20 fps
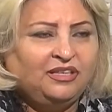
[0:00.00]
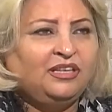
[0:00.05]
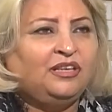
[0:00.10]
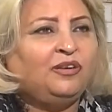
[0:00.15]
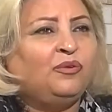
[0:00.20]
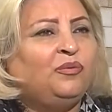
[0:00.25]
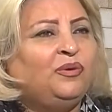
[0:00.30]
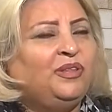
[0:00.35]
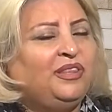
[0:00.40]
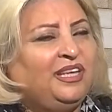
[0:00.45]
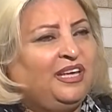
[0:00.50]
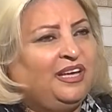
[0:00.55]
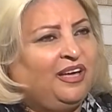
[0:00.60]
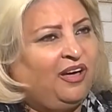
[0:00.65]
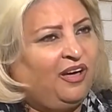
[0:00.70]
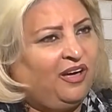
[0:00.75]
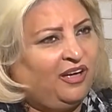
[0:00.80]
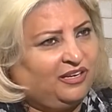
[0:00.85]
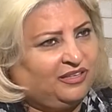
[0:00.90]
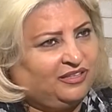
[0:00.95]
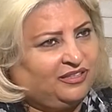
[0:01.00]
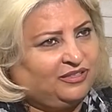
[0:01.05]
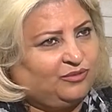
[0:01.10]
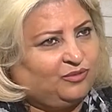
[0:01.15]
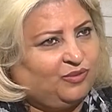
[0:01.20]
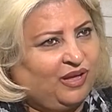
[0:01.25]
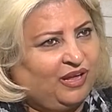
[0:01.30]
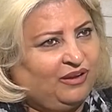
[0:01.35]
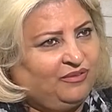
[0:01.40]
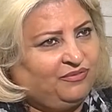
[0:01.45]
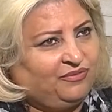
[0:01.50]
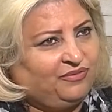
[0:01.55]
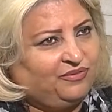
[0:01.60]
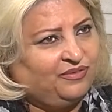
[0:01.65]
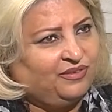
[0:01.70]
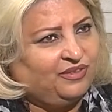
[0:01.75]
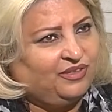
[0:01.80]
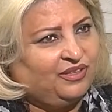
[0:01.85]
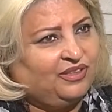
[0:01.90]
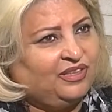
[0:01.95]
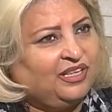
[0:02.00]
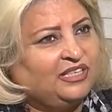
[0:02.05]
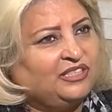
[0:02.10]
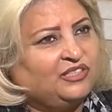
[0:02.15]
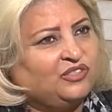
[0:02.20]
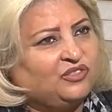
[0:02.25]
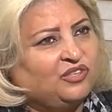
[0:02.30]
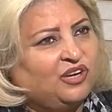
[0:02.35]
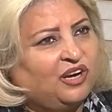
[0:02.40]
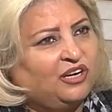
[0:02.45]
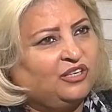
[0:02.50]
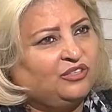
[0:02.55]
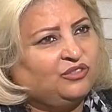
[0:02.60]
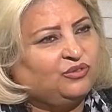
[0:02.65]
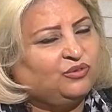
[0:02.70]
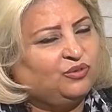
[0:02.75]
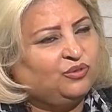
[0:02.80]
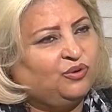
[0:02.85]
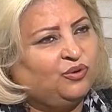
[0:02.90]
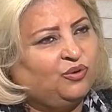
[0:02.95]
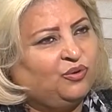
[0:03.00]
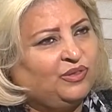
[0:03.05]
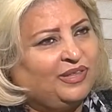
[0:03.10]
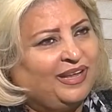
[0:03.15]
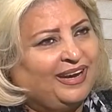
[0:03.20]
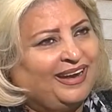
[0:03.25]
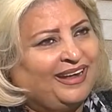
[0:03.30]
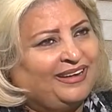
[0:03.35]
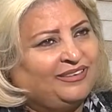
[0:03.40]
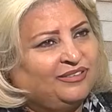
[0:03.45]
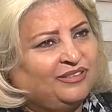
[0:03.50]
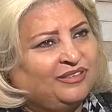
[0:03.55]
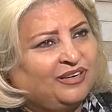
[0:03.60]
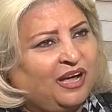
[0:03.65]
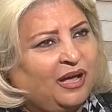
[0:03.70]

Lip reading: when they are 12, they start to go the ladder